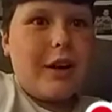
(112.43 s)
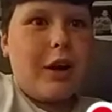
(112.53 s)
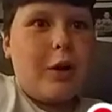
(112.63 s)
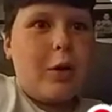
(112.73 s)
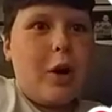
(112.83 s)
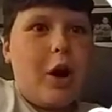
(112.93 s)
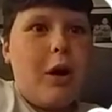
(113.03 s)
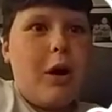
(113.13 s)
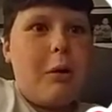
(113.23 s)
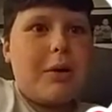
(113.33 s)
Oh, oh,
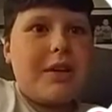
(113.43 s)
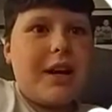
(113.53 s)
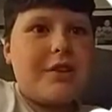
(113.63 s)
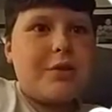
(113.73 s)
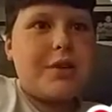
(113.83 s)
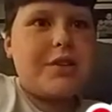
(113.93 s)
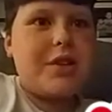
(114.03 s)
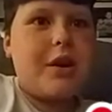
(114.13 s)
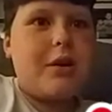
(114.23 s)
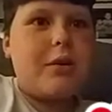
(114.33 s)
oh, what dinosaur is it?
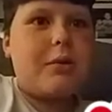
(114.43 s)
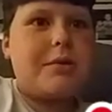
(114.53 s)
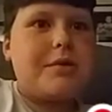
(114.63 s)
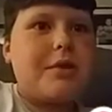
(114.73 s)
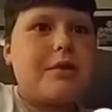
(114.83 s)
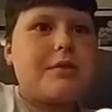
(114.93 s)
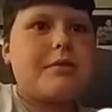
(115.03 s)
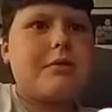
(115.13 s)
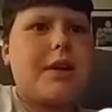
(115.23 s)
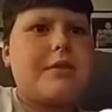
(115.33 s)
Oh, is that a
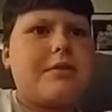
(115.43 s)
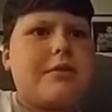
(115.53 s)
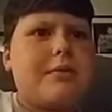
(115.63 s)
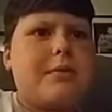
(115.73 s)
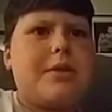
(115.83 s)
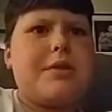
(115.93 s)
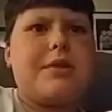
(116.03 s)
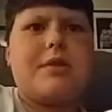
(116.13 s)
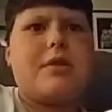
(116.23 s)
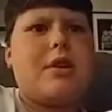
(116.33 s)
Ceratosaurus?
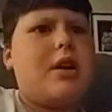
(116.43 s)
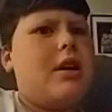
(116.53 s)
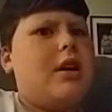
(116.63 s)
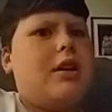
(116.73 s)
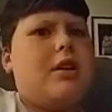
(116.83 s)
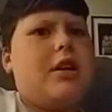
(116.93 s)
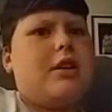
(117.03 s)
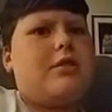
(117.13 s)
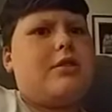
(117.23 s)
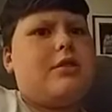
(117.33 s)

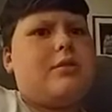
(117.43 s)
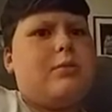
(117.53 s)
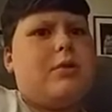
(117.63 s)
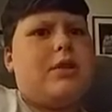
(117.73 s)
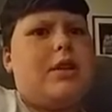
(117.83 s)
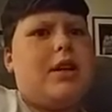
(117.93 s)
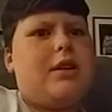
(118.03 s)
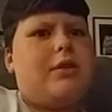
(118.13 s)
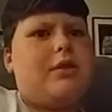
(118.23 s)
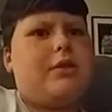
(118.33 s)
That's what
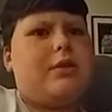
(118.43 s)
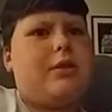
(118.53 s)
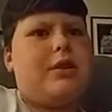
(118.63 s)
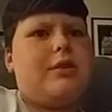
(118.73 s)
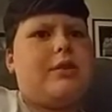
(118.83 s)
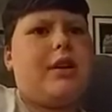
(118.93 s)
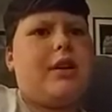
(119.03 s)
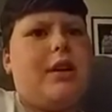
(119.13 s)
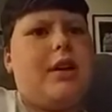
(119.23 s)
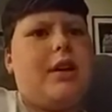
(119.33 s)
dinosaur is that?
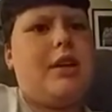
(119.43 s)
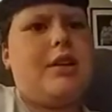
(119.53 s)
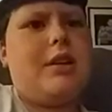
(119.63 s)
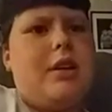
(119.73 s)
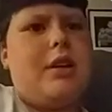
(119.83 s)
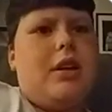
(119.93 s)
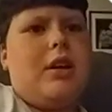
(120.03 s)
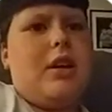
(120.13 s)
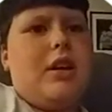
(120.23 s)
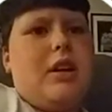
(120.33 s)
He, he
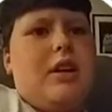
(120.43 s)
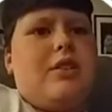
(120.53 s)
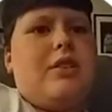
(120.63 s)
it's a